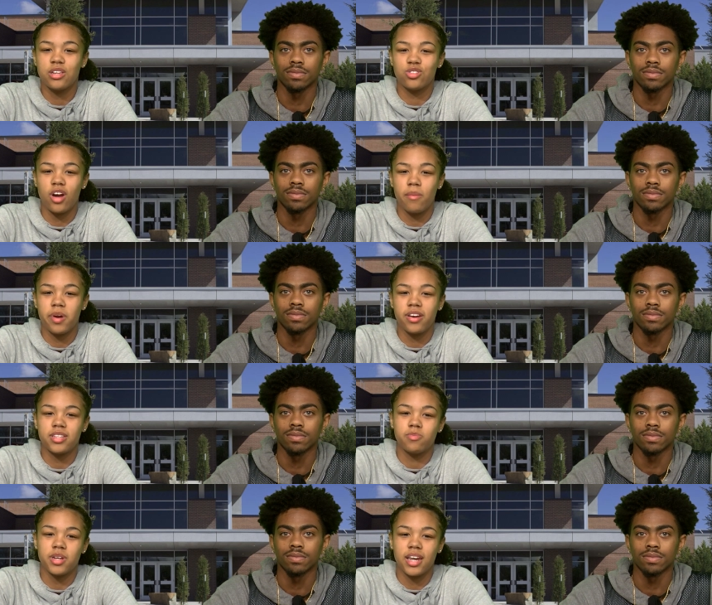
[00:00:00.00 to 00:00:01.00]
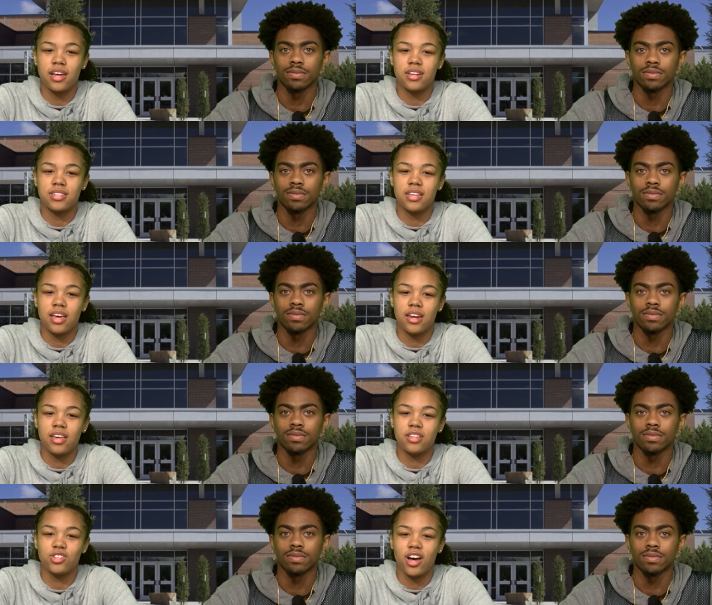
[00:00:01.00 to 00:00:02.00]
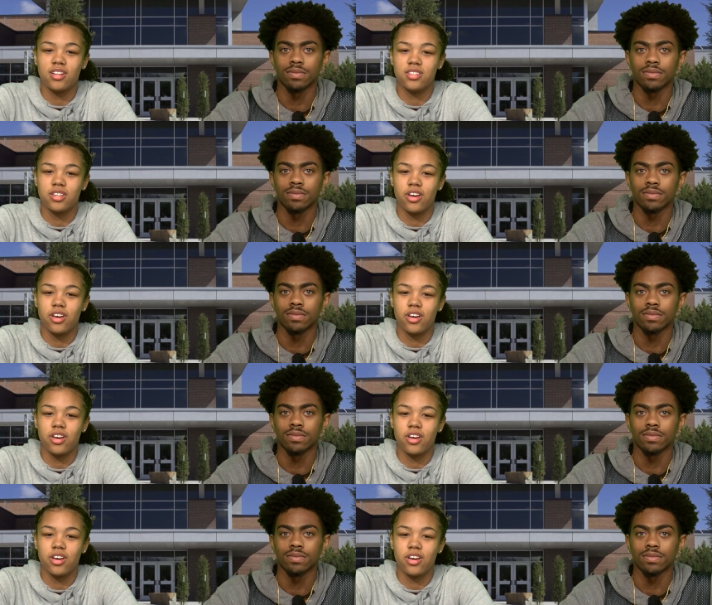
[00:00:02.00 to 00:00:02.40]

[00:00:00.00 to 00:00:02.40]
Speaker 1: strawberries, bananas, honey, chocolate